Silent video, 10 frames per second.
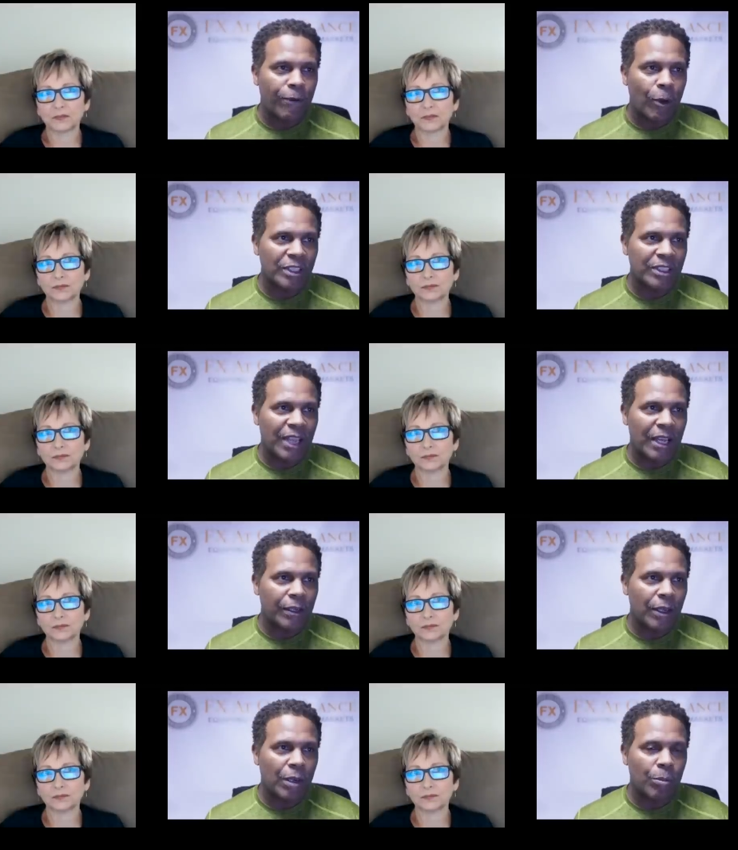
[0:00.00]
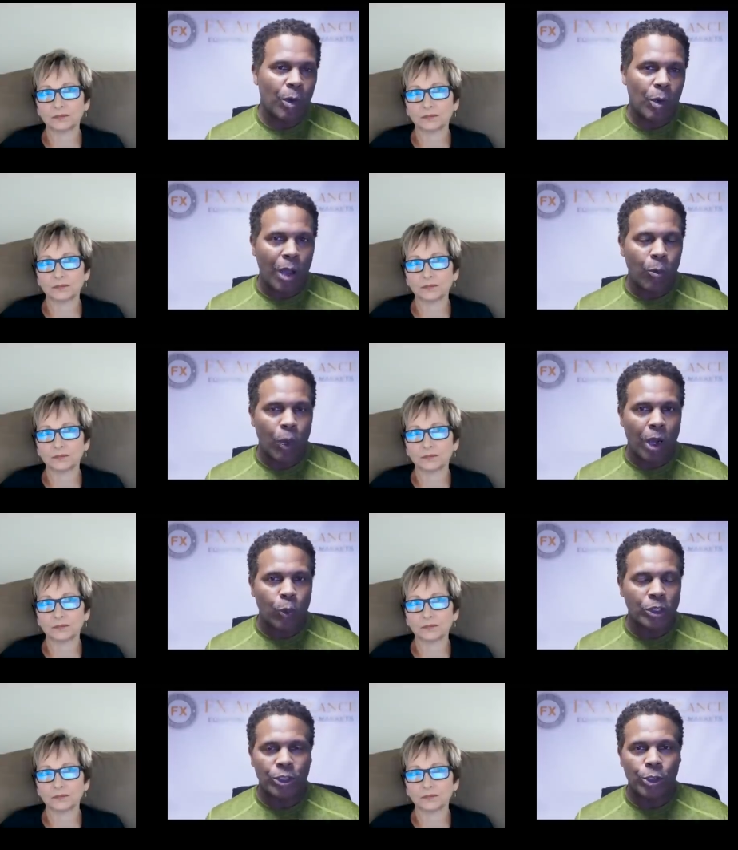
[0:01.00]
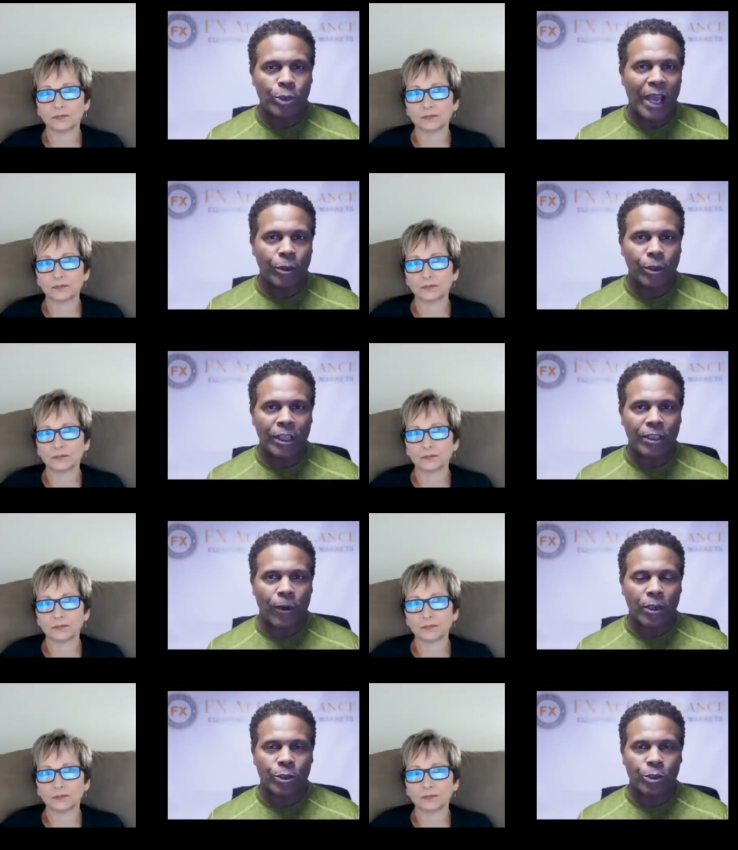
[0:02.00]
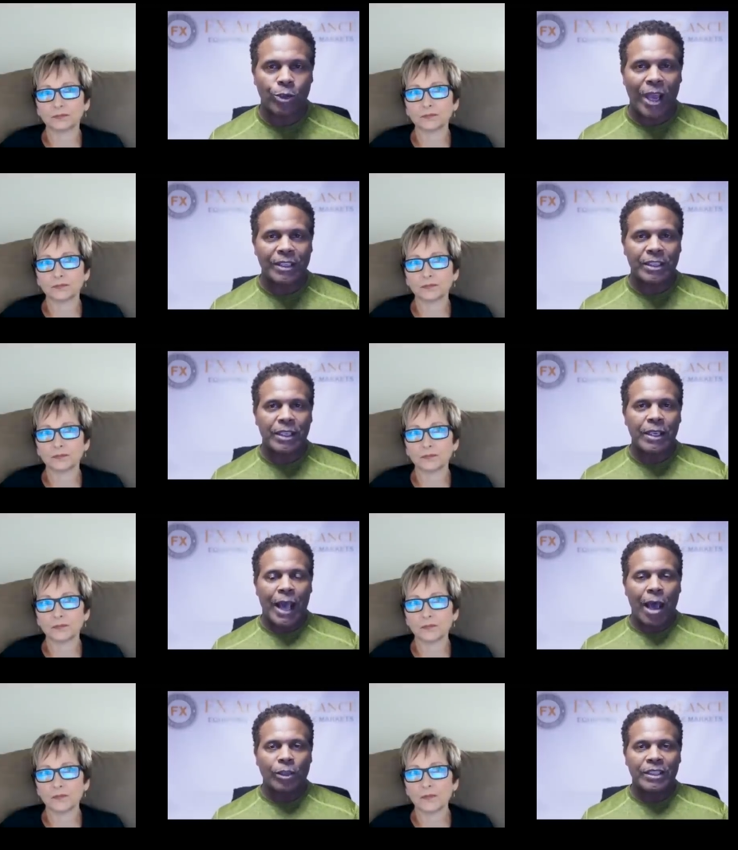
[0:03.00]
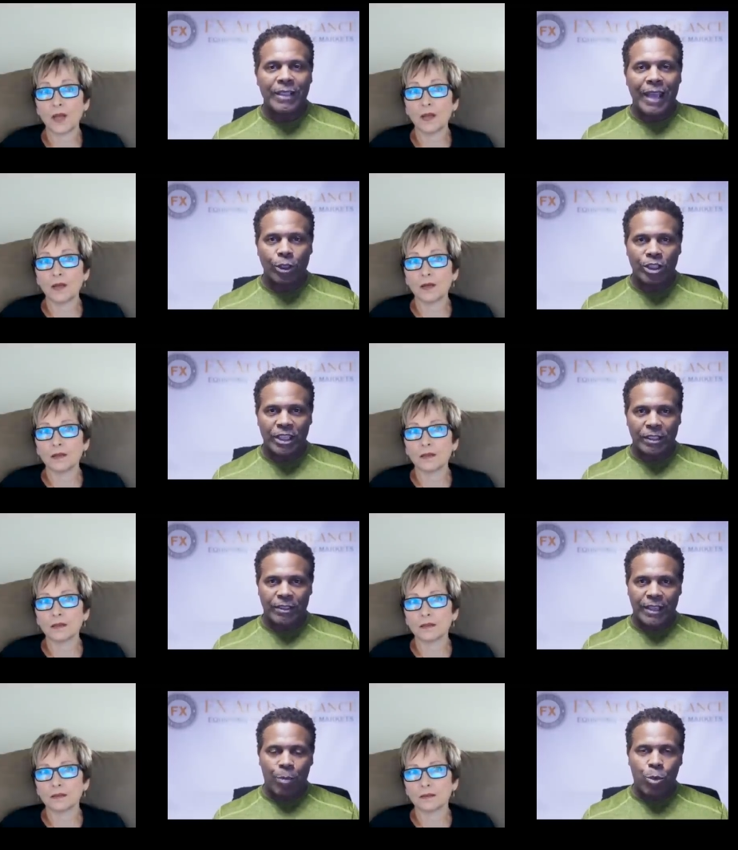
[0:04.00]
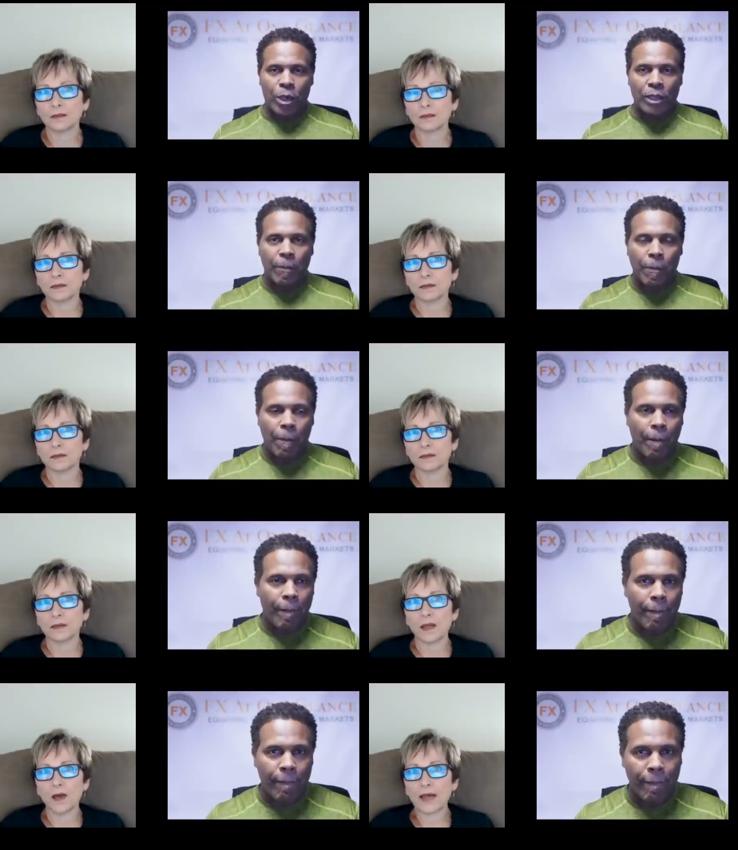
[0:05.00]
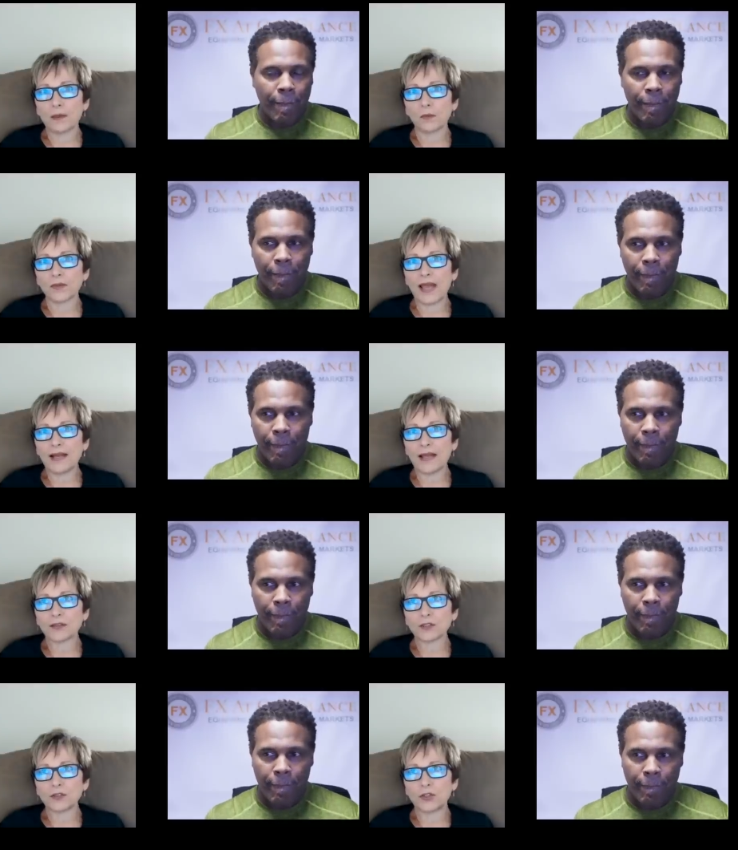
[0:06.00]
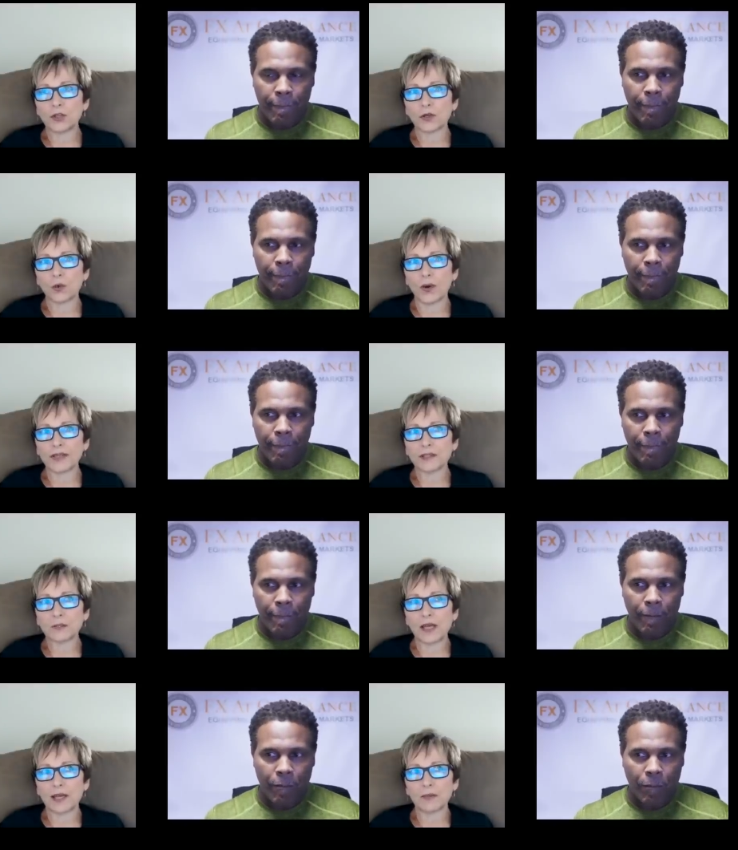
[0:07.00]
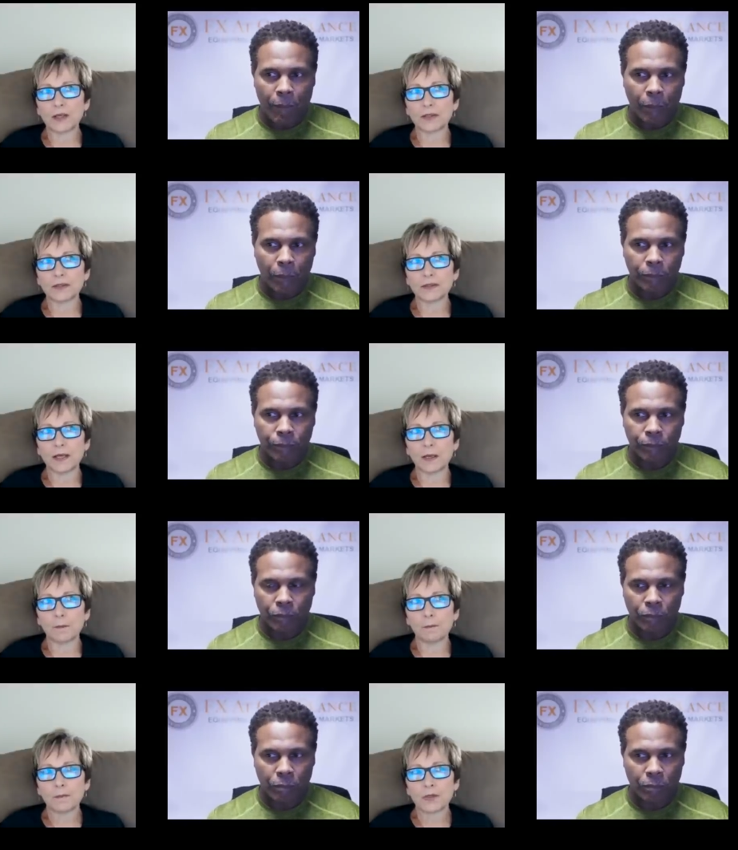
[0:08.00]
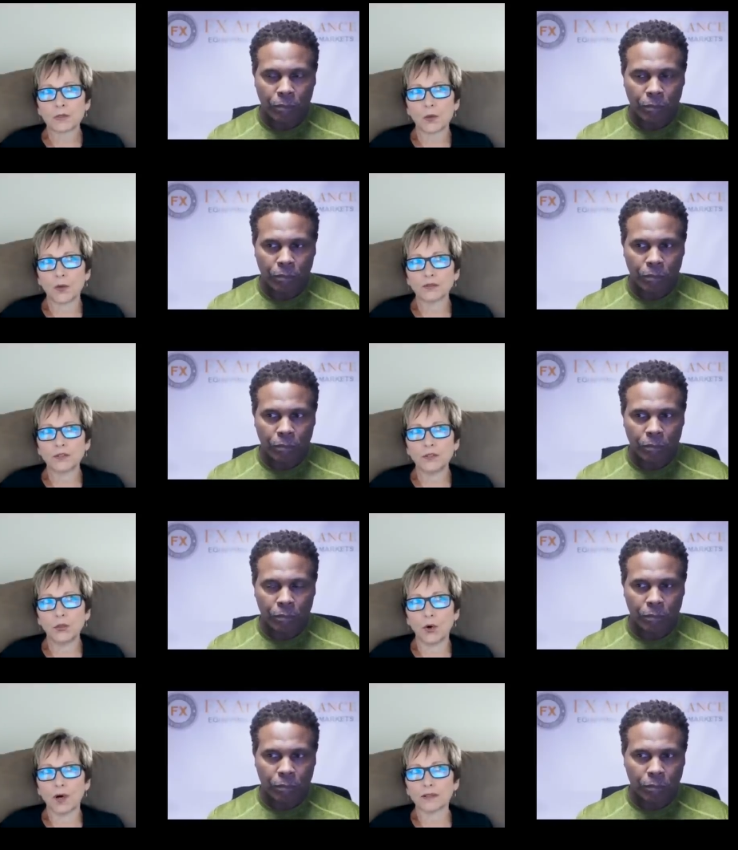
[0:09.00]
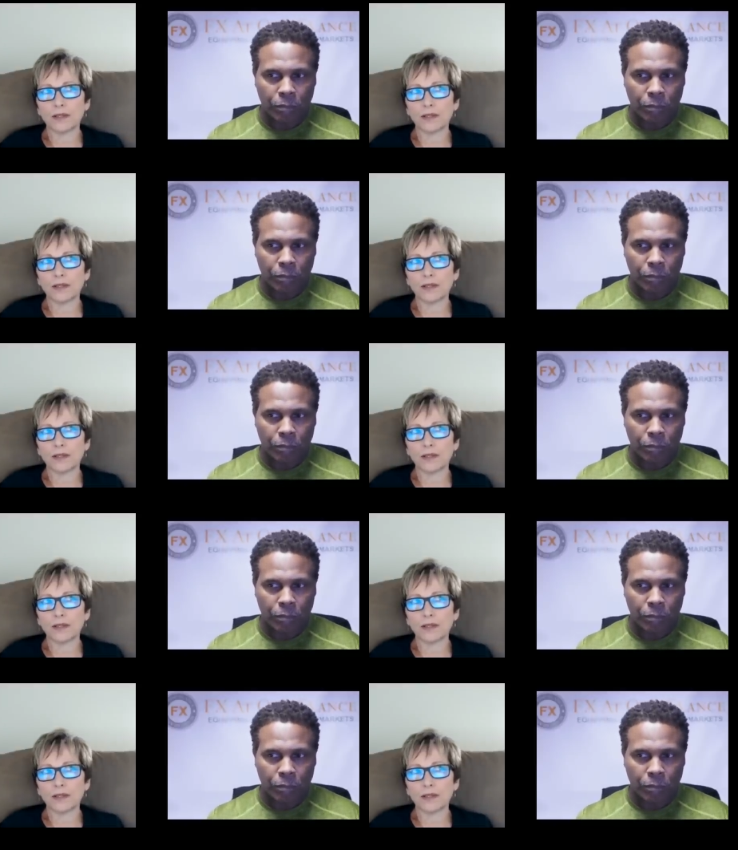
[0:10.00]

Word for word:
Speaker 1: focused on um on, on what you do now you, as far as your strategy? How did how did you get to that point?
Speaker 2: Okay, well that actually took quite some time because um so I worked in New York